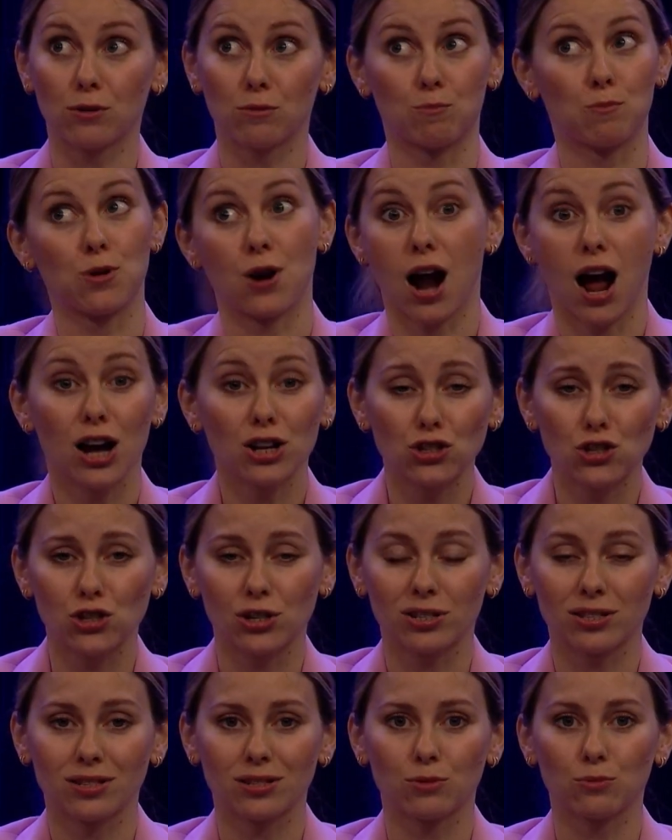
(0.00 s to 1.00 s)

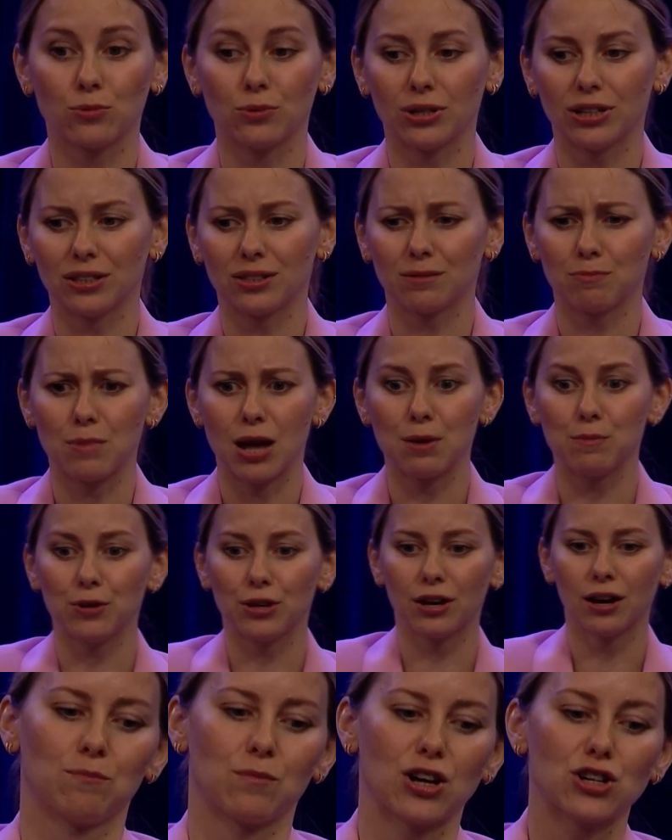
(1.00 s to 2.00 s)
projects, with
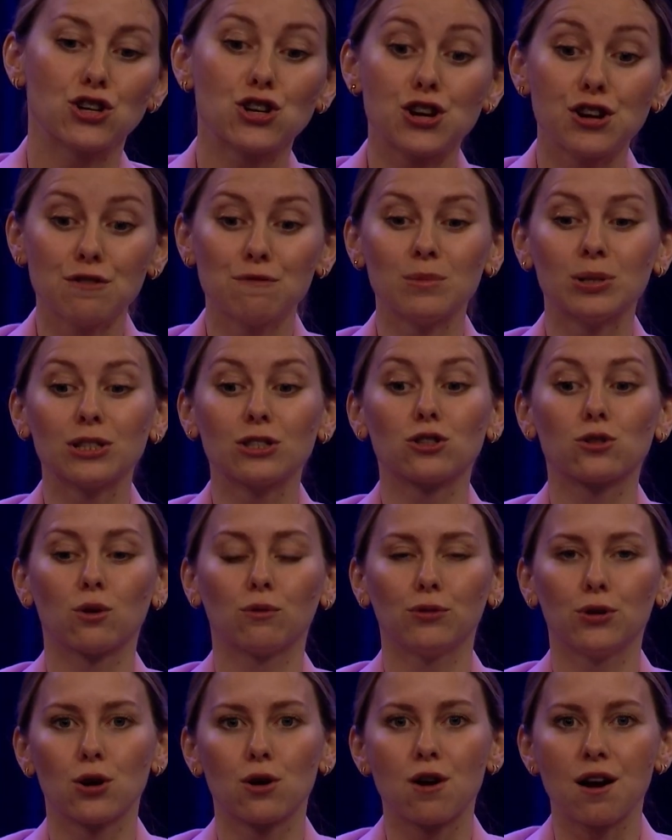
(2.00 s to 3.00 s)
maybe achievements
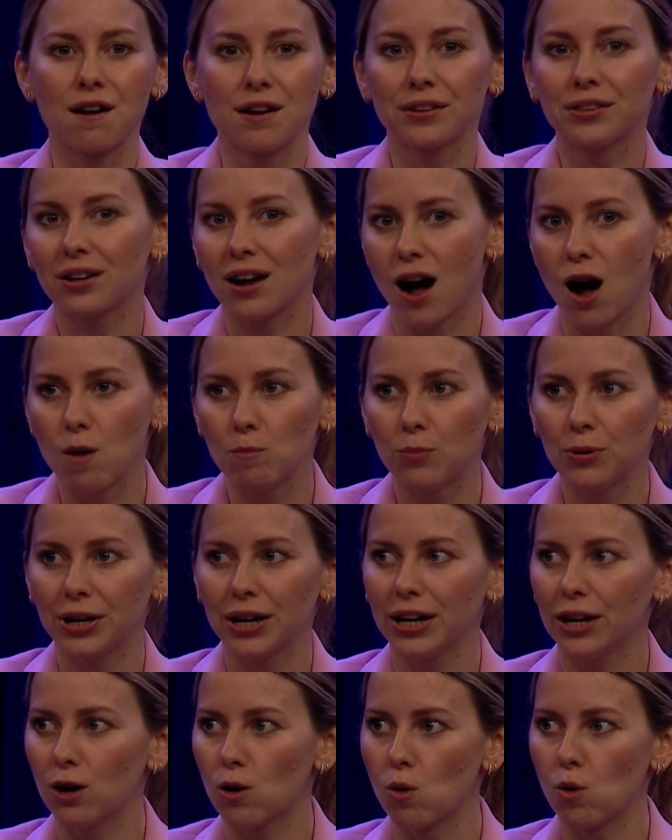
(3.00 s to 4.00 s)
of your current
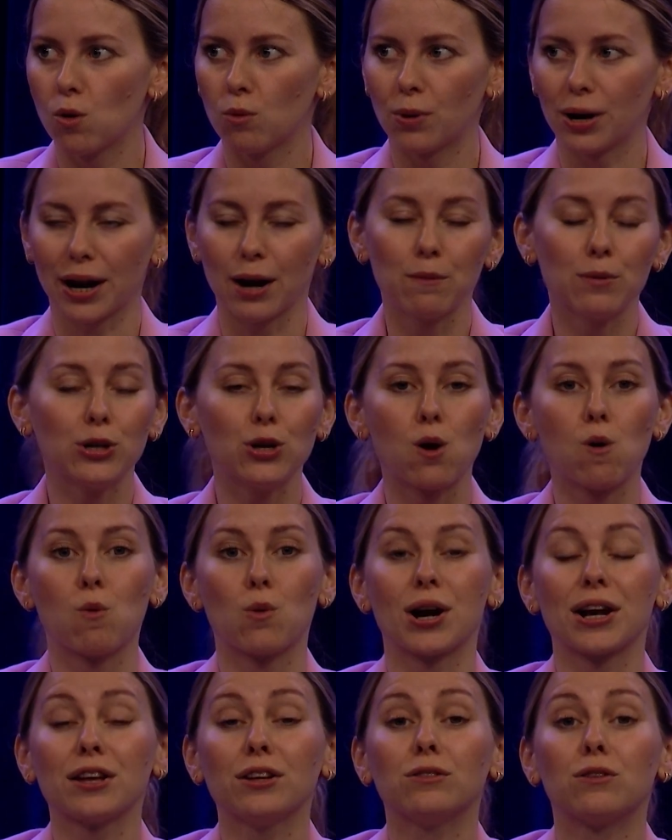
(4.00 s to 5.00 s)
company or whatever you're
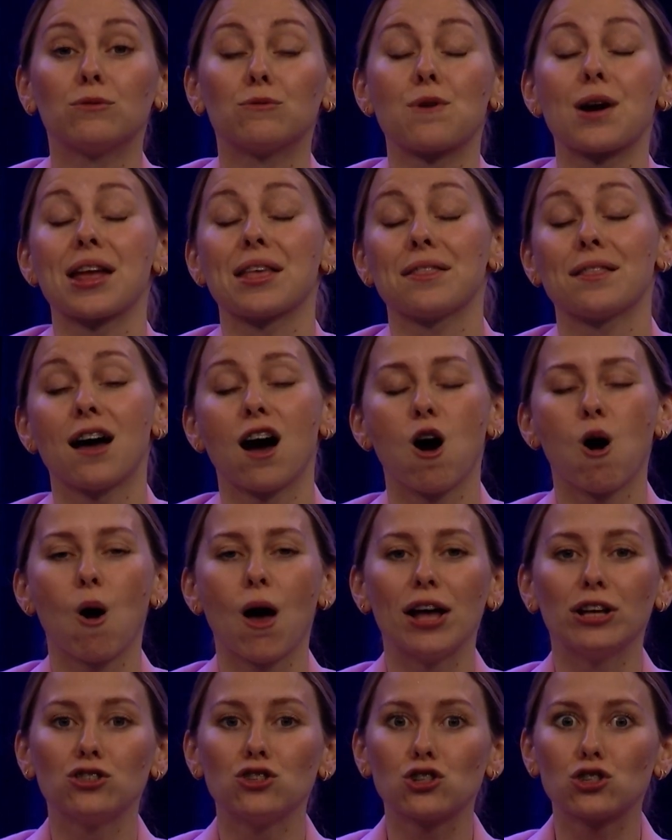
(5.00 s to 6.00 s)
working on right now,
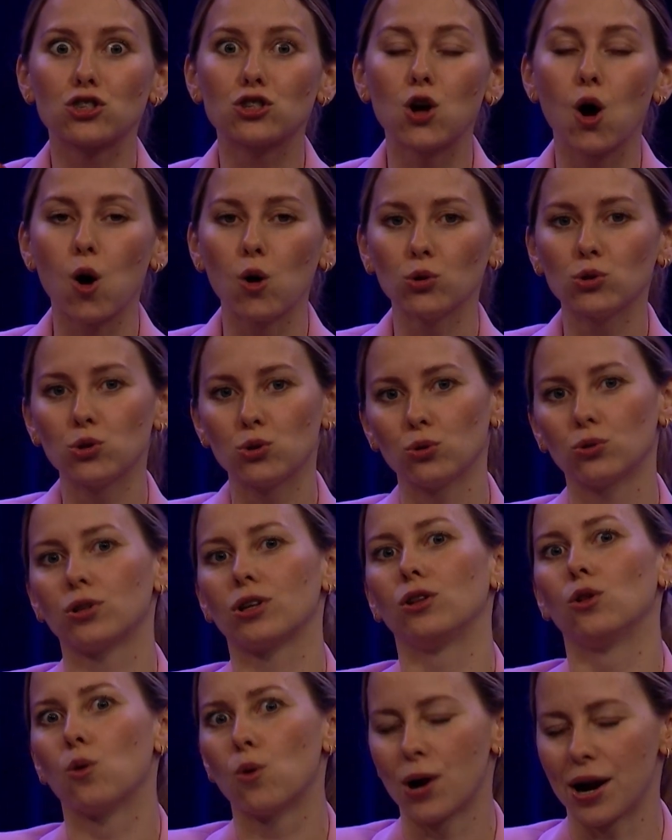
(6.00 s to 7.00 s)
and just go to the
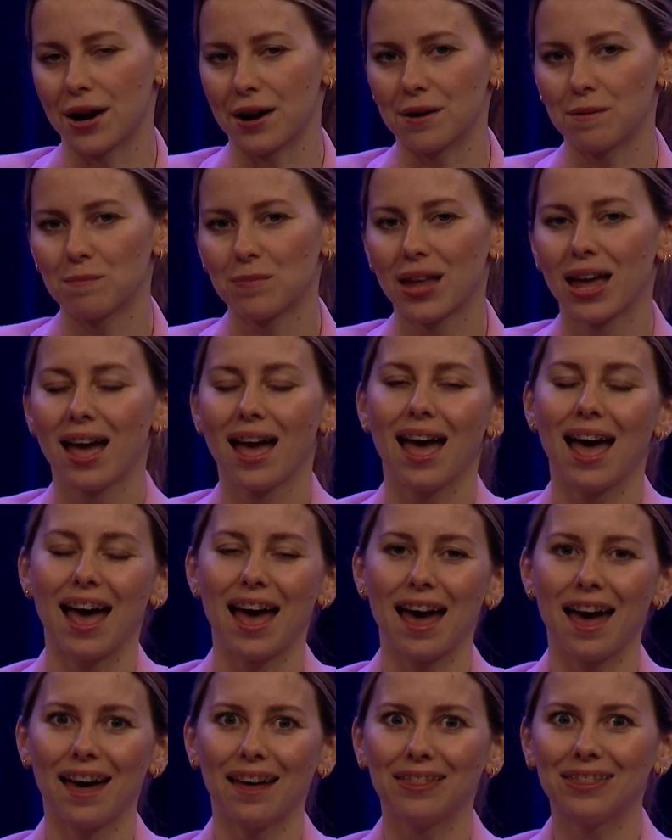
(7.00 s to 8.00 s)
lawyer.
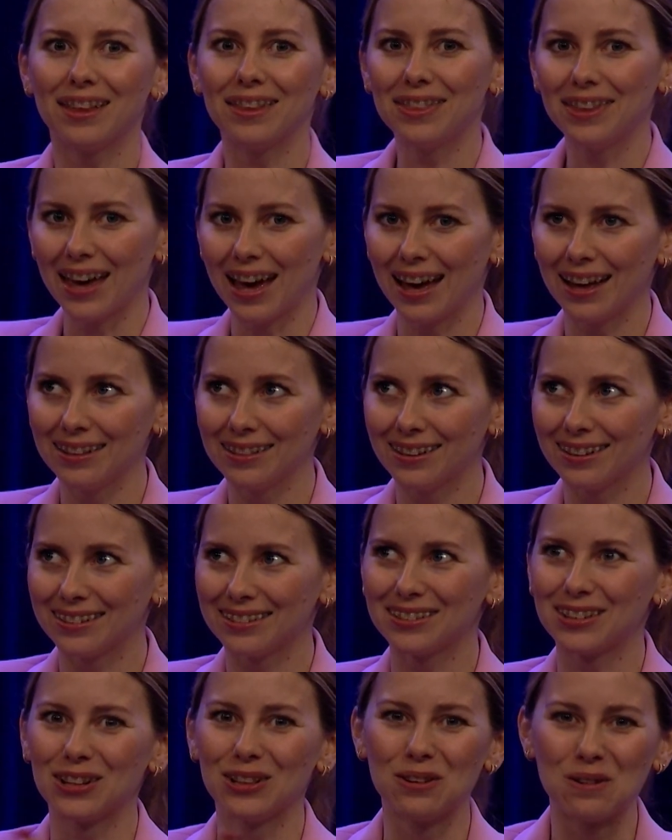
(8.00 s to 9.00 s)
And then
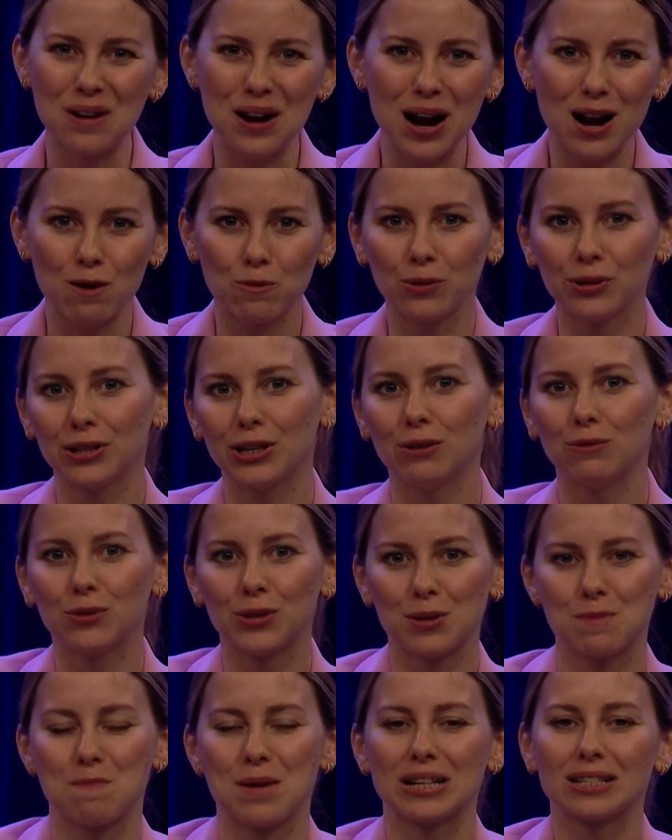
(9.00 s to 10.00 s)
the lawyer will give you
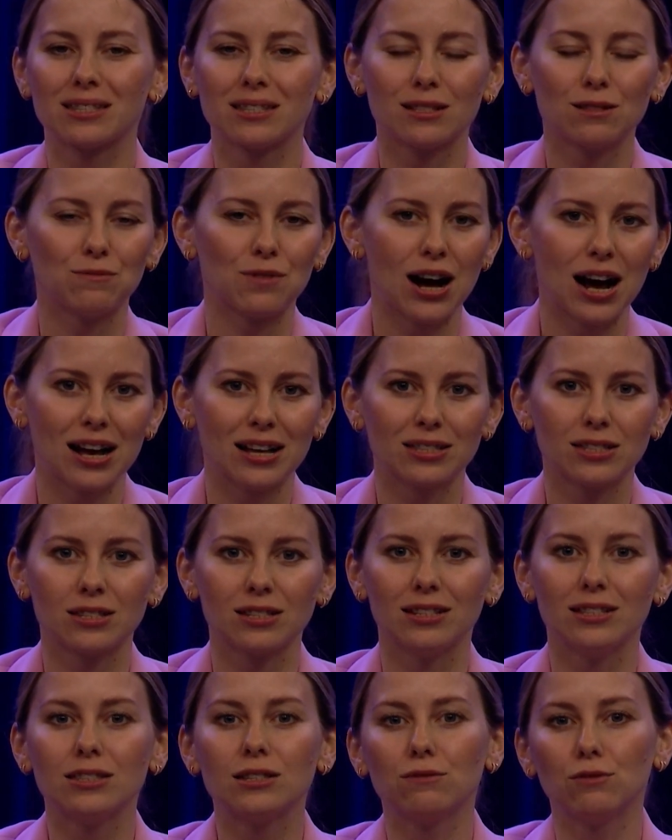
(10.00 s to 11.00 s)
the best advice
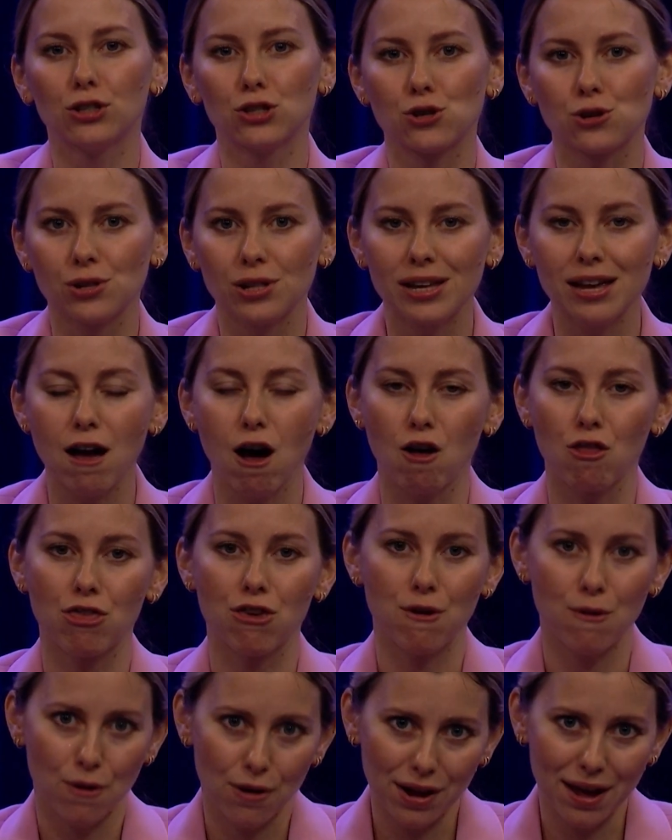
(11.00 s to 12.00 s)
individually on
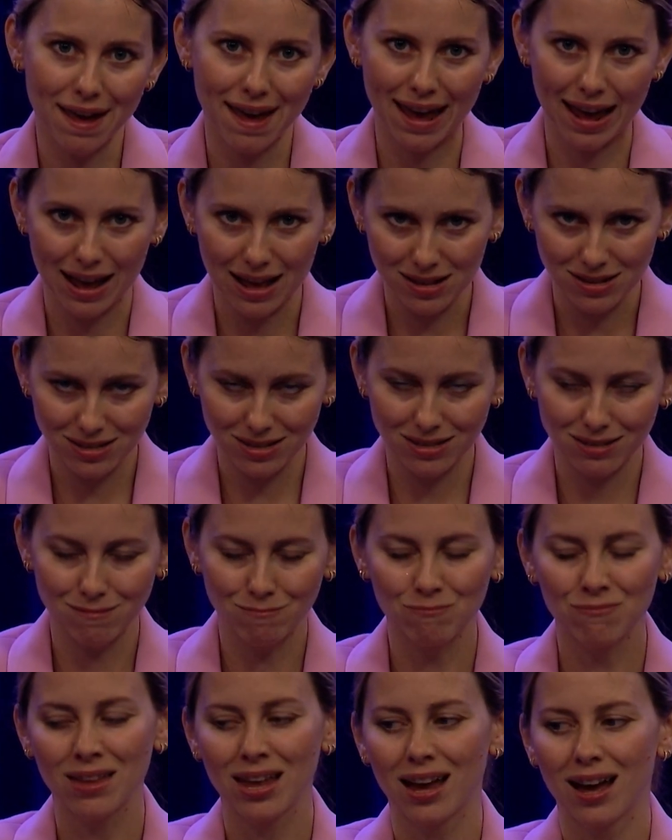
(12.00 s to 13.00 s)
your case.
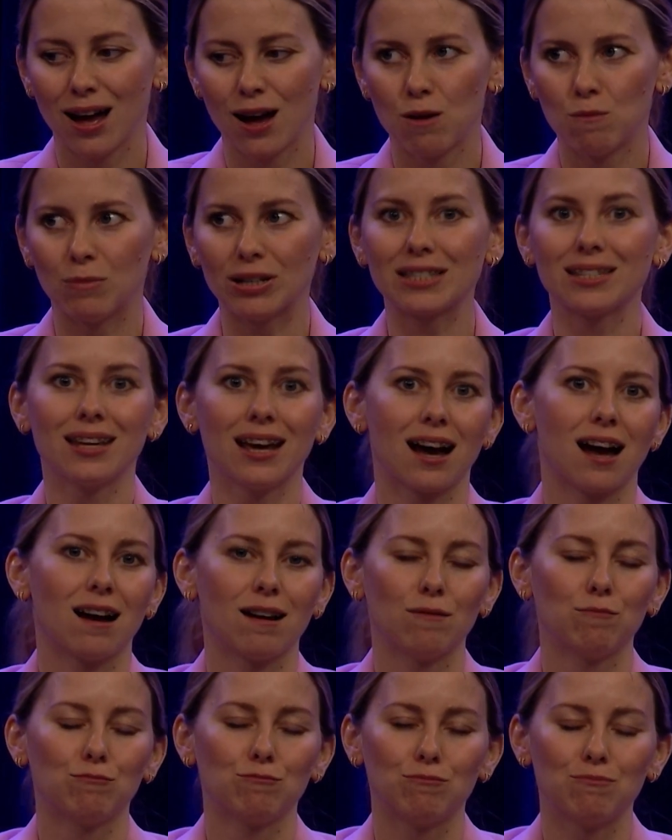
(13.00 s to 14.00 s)
But yeah,
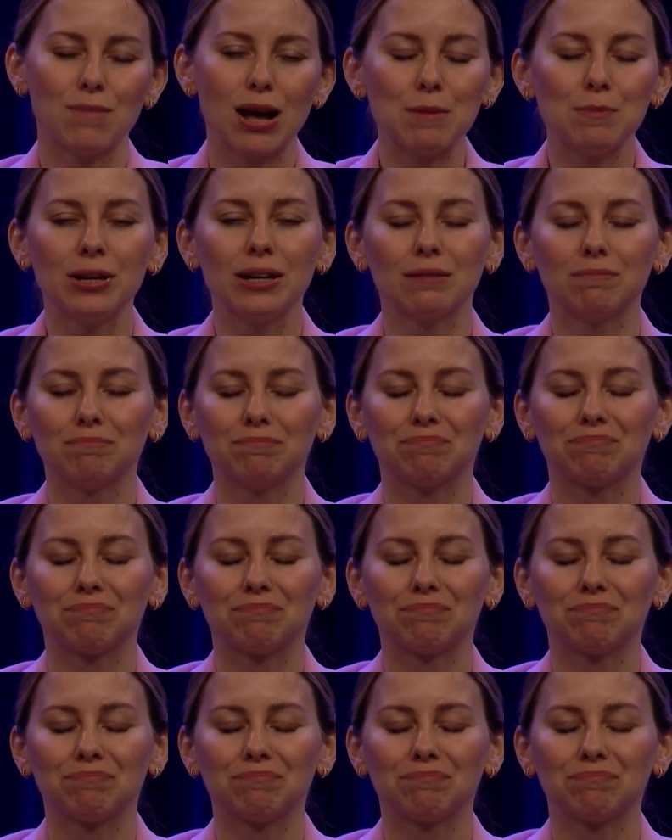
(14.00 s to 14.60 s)
maybe